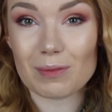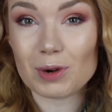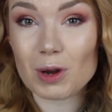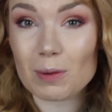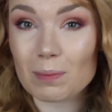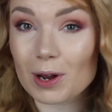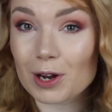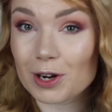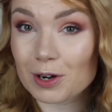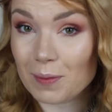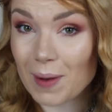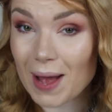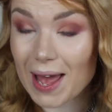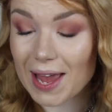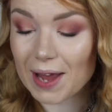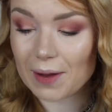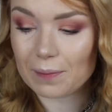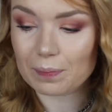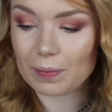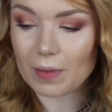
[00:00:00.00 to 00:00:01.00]
not blown
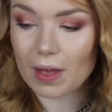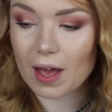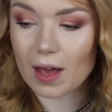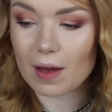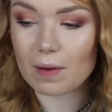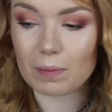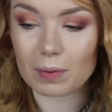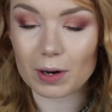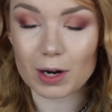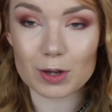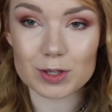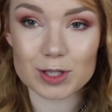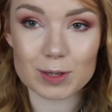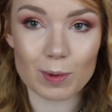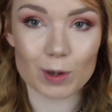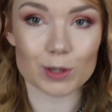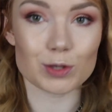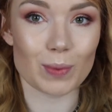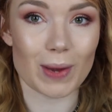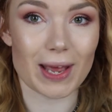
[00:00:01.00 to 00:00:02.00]
away.
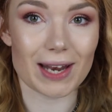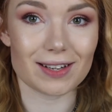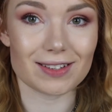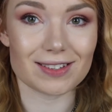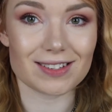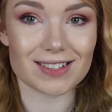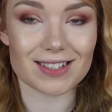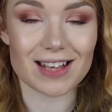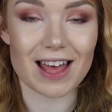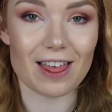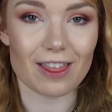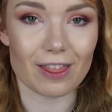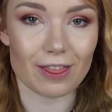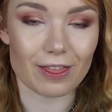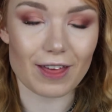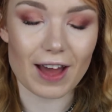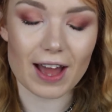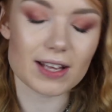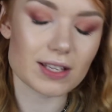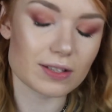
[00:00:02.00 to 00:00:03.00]
Glossybox wins,
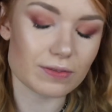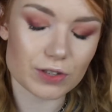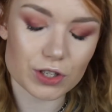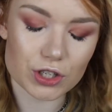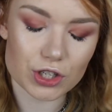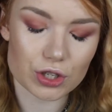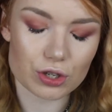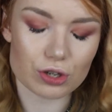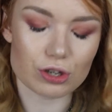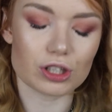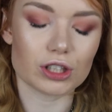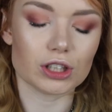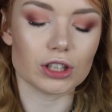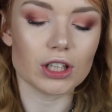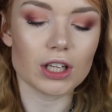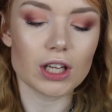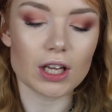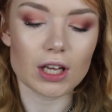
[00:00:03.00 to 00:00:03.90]
that is for sure.